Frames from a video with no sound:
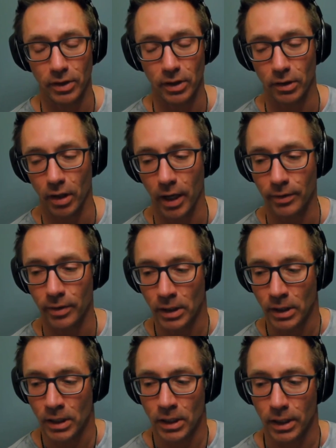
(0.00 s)
a lot
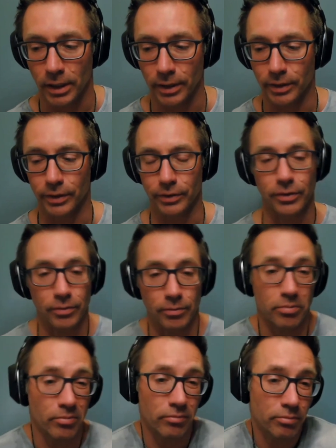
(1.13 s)
is
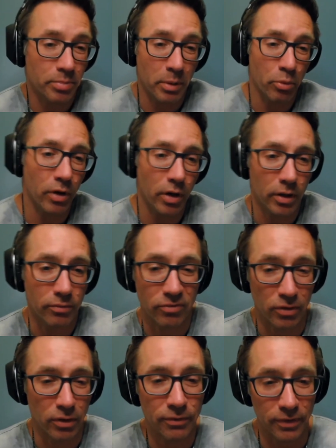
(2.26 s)
people are
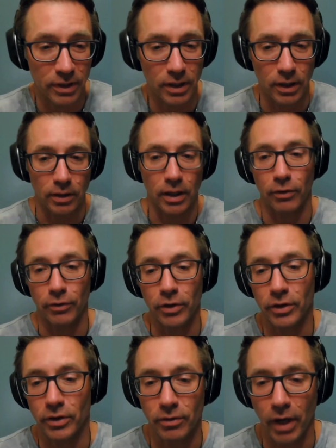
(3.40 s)
really fatigued. Now, you're
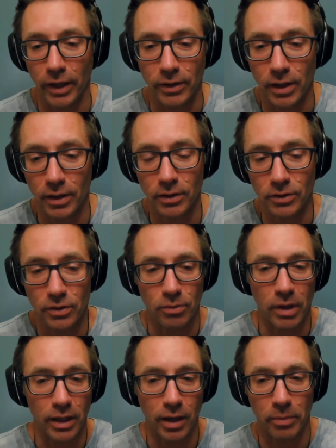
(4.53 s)
19, so you
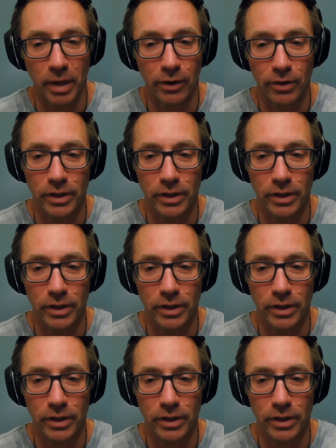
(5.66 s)
may not battle this,